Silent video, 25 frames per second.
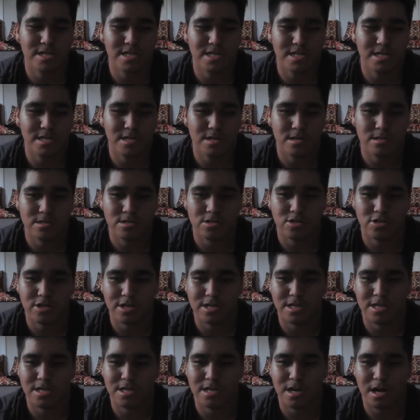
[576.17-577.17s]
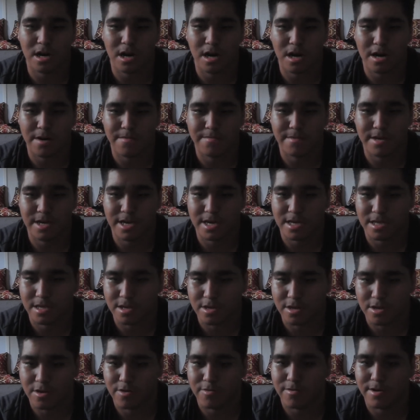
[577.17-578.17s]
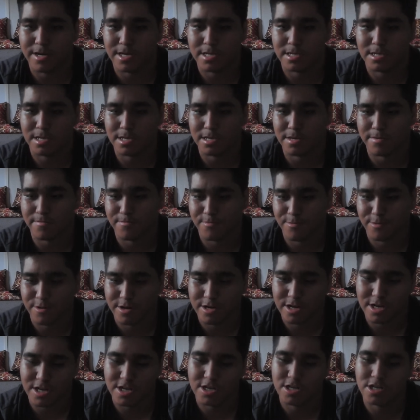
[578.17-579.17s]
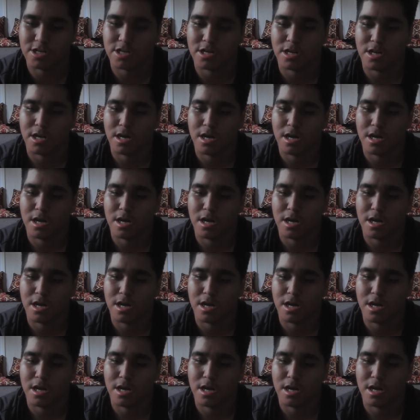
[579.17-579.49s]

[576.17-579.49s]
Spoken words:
in the Australian Army and the US and the British